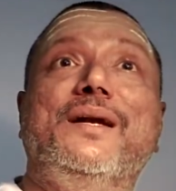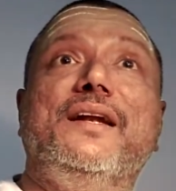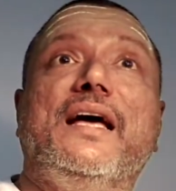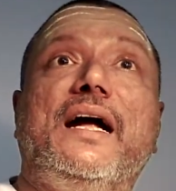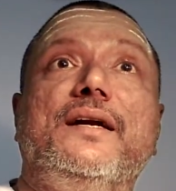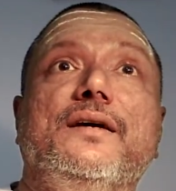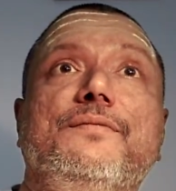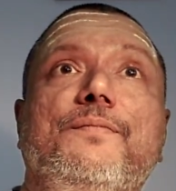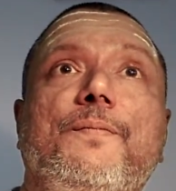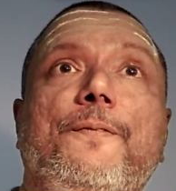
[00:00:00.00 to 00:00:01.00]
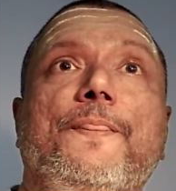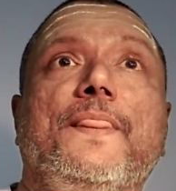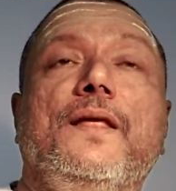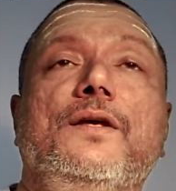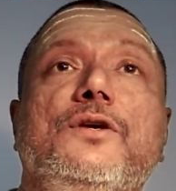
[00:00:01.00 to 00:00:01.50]
in hand.
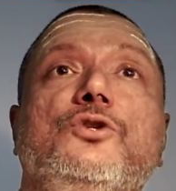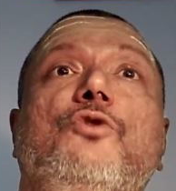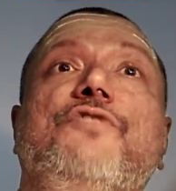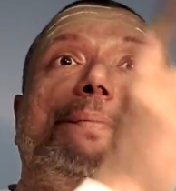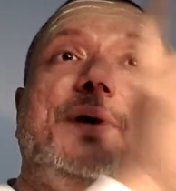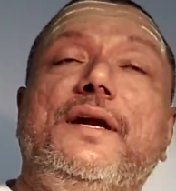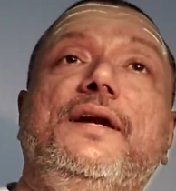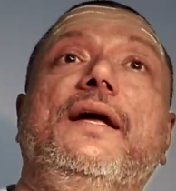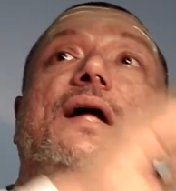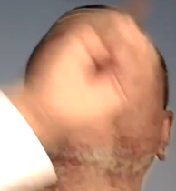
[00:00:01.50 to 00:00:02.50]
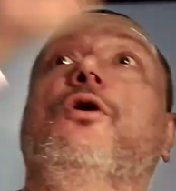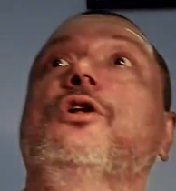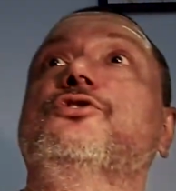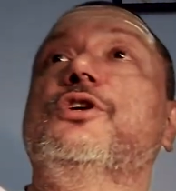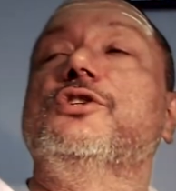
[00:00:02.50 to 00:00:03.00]
So, weapon in hand
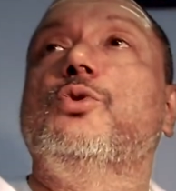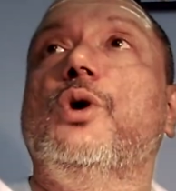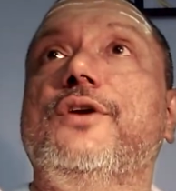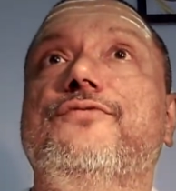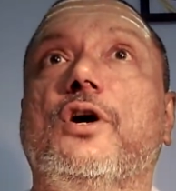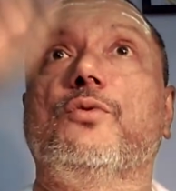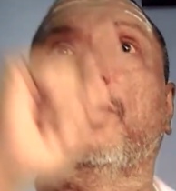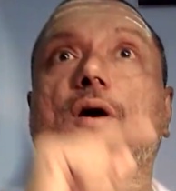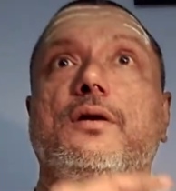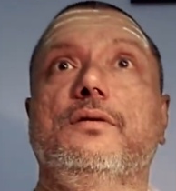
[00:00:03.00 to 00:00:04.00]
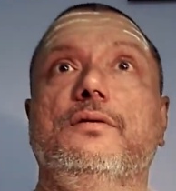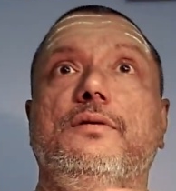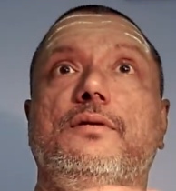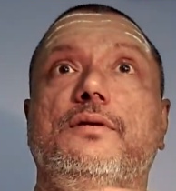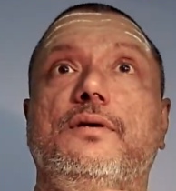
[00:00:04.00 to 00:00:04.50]
also is going for war.
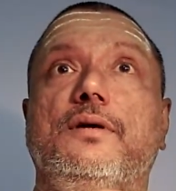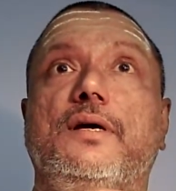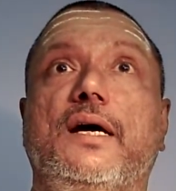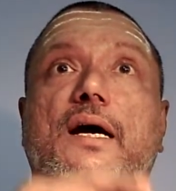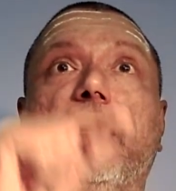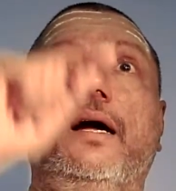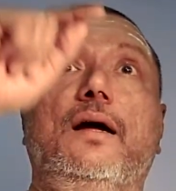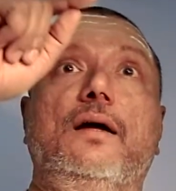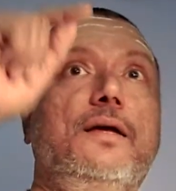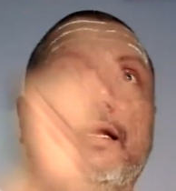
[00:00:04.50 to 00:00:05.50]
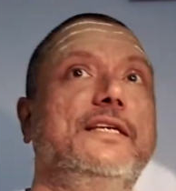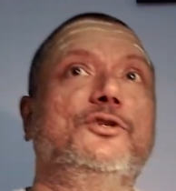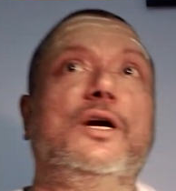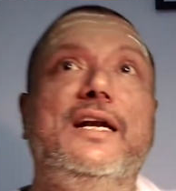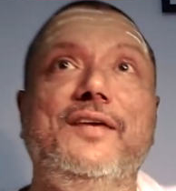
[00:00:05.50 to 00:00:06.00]
He is
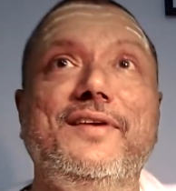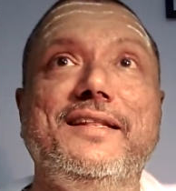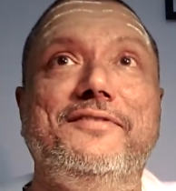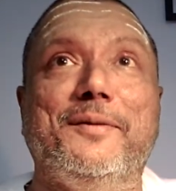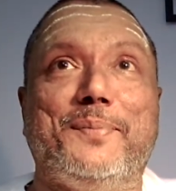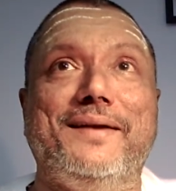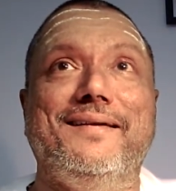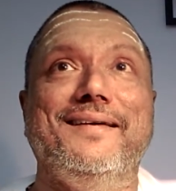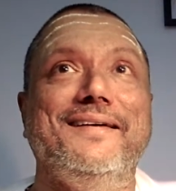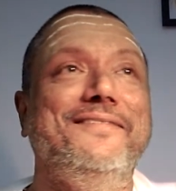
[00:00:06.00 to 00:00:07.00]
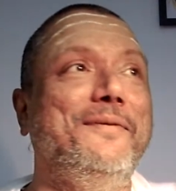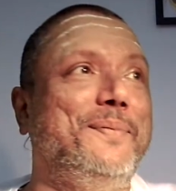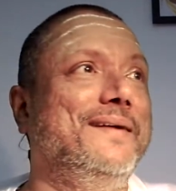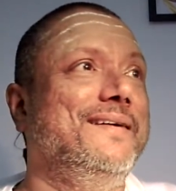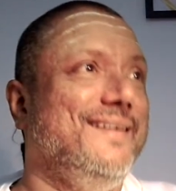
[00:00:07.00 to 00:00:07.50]
not leaving the weapon
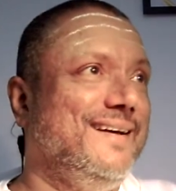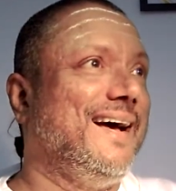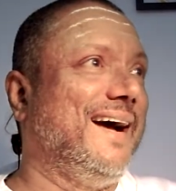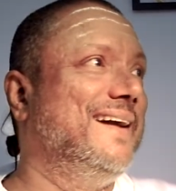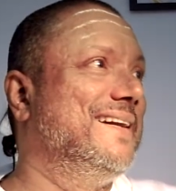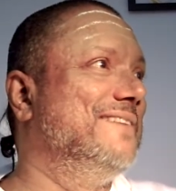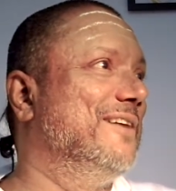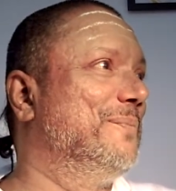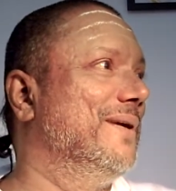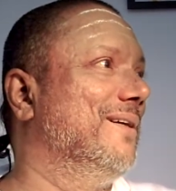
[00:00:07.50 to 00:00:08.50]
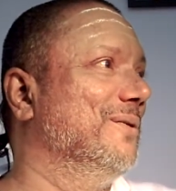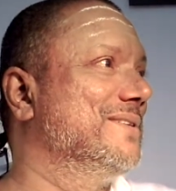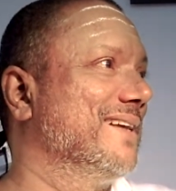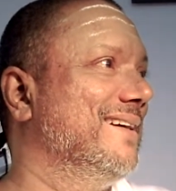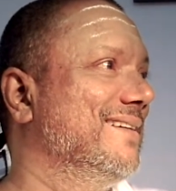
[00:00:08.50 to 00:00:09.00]
hand and weapon
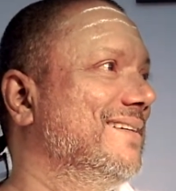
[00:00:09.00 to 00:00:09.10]
outside.